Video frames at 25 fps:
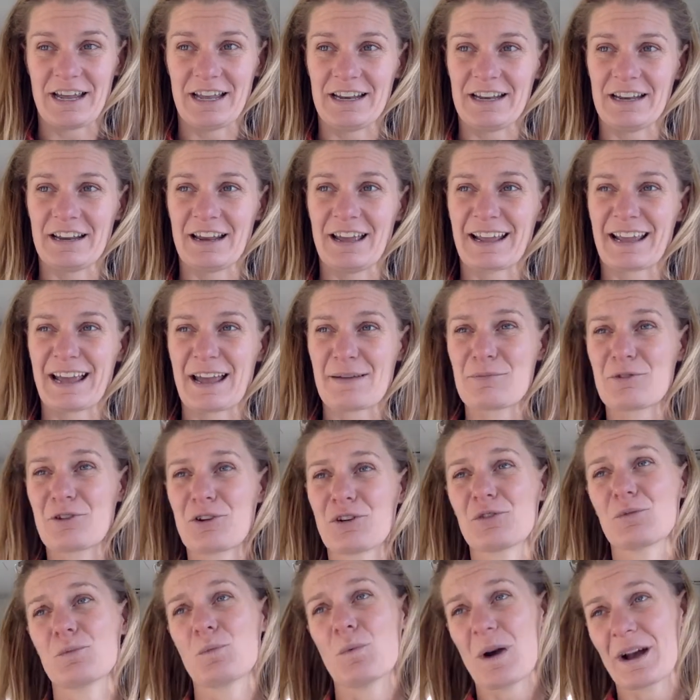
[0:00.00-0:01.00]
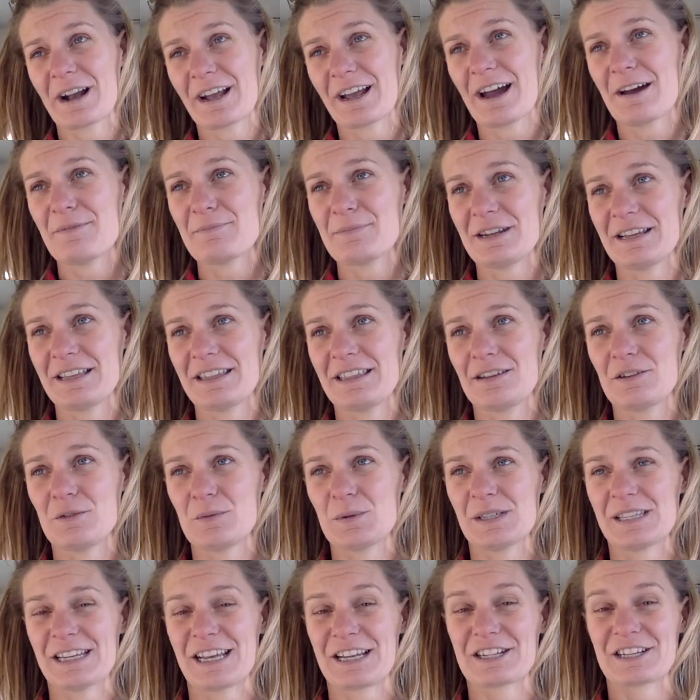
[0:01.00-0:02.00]
And I came across one company that
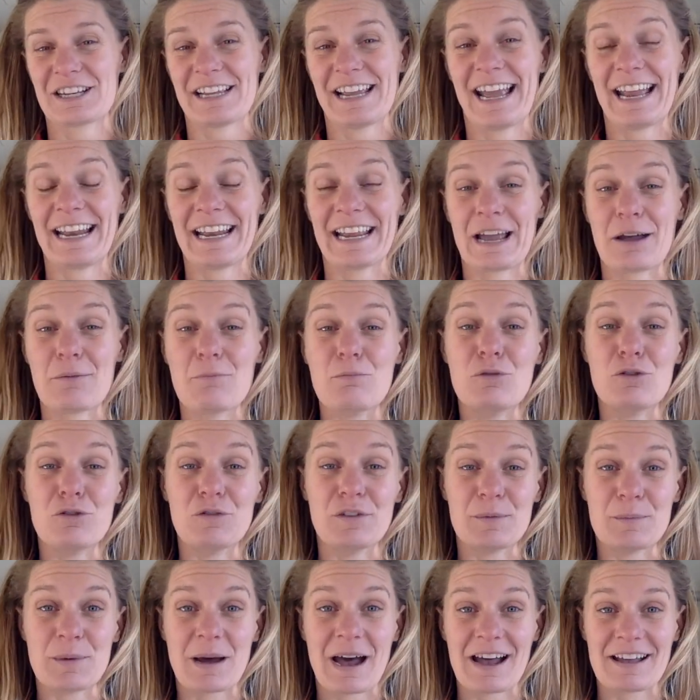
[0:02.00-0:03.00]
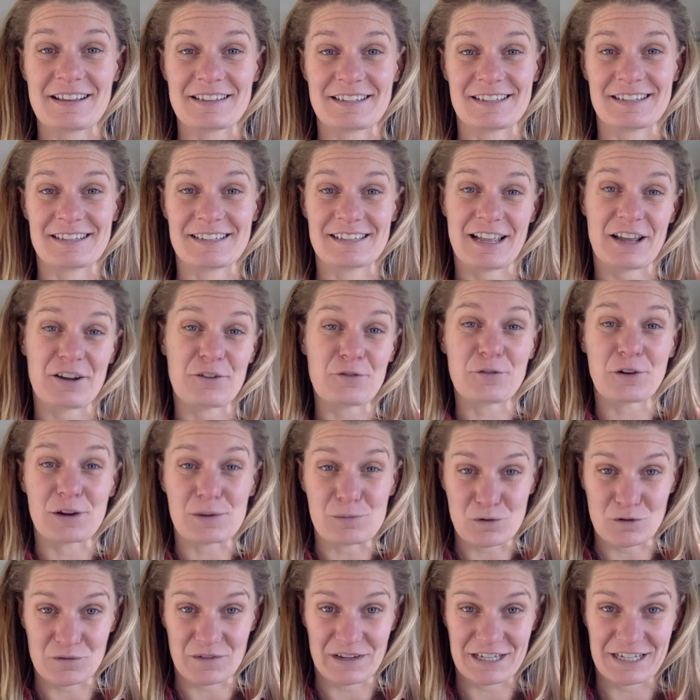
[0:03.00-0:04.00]
was actually handing out movie passes, like free
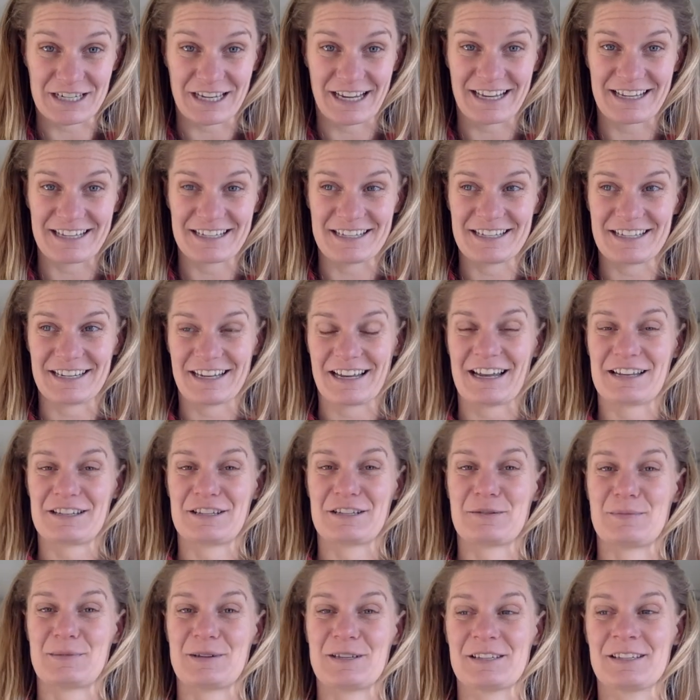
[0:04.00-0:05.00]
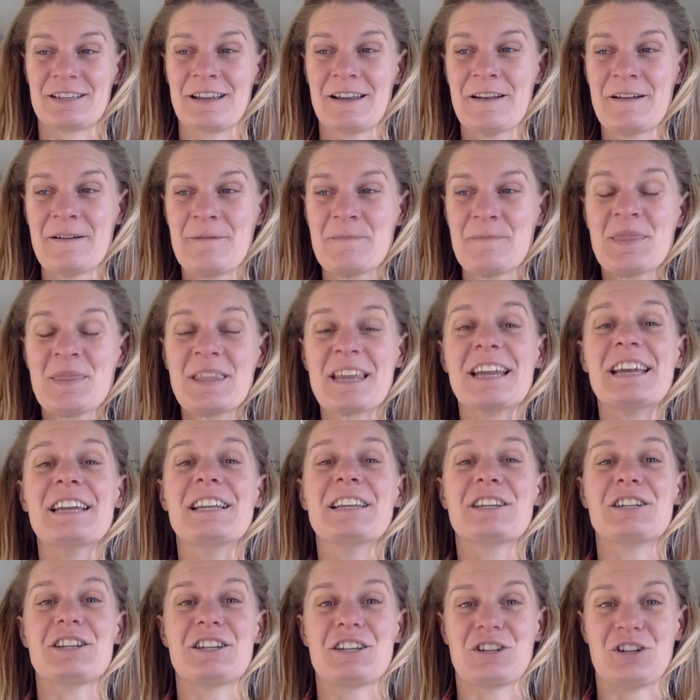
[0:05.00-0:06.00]
movie tickets to customers,
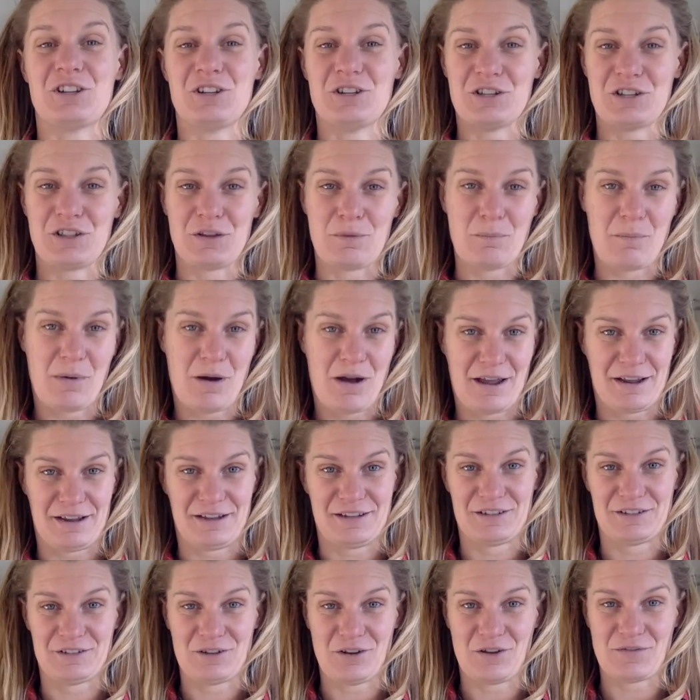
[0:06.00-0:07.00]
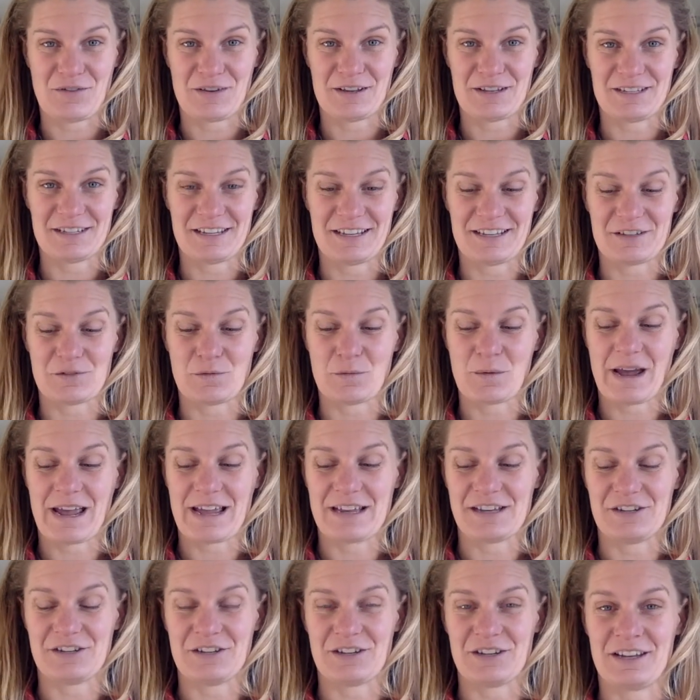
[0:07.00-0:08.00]
in addition to them buying a service as a
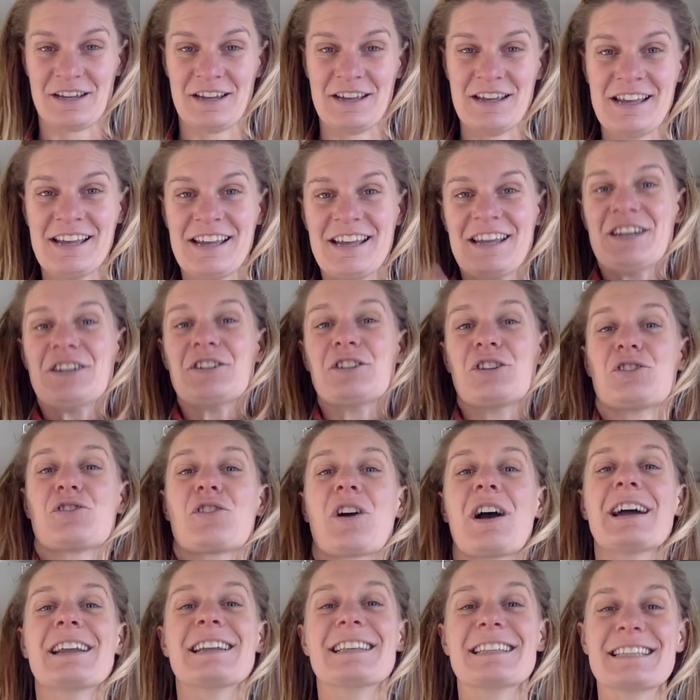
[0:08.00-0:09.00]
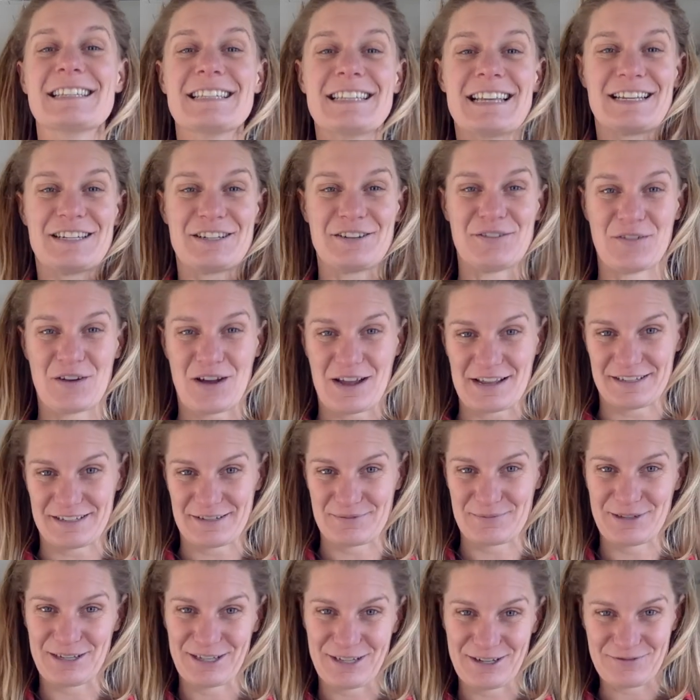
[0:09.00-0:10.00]
way to try and incentivize
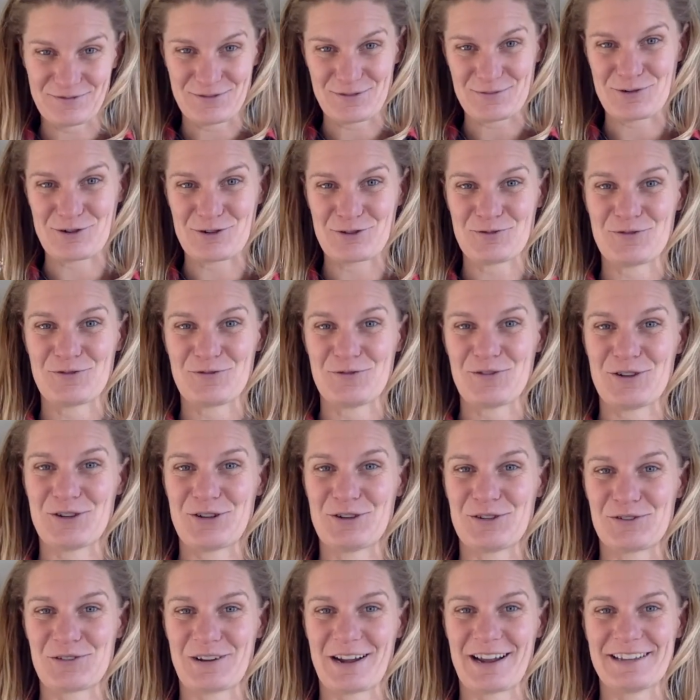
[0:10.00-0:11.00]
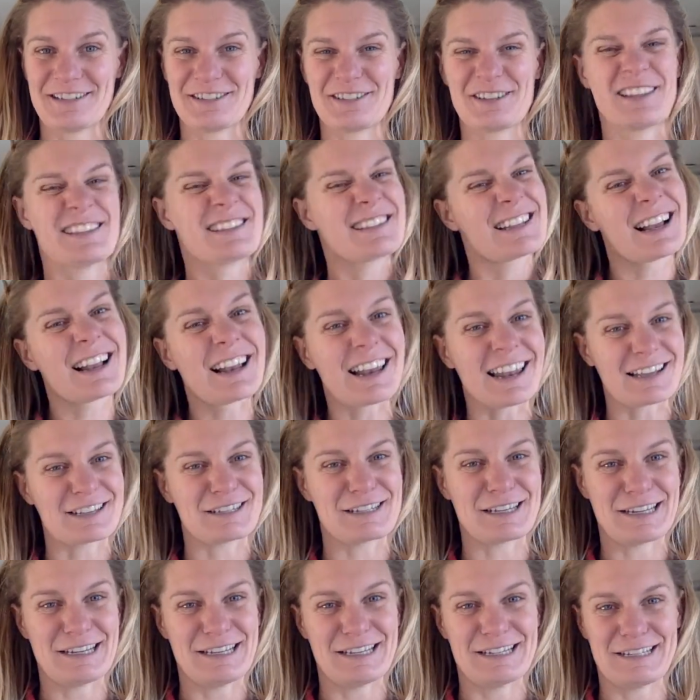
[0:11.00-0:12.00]
them to give them good reviews, right? So that's a
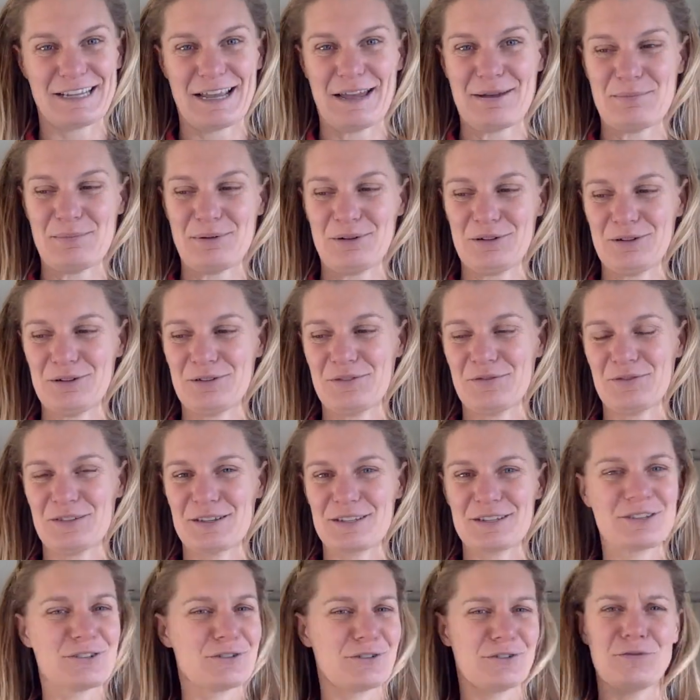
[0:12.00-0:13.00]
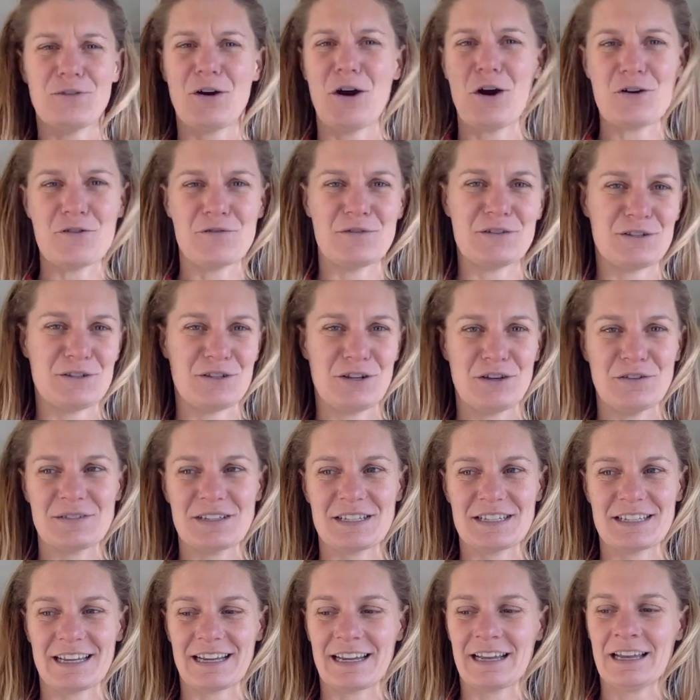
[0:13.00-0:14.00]
classic example of this sort of
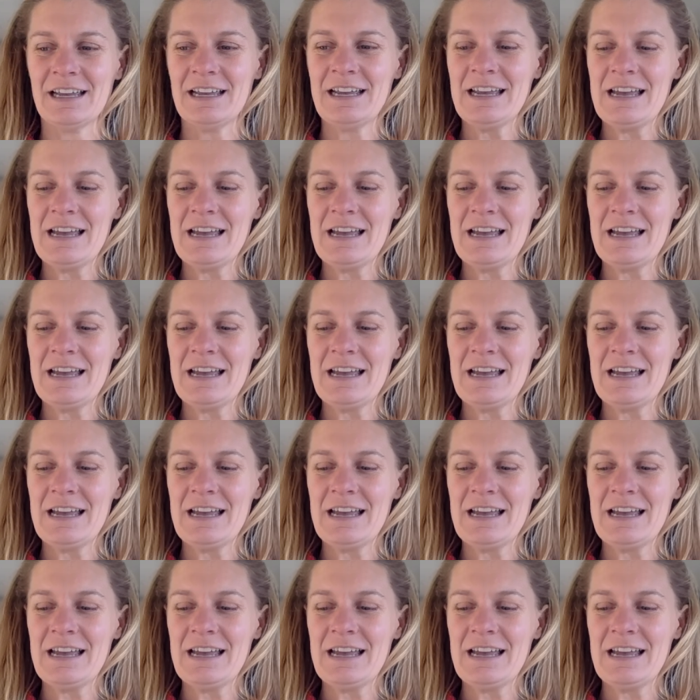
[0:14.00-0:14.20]
over-servicing.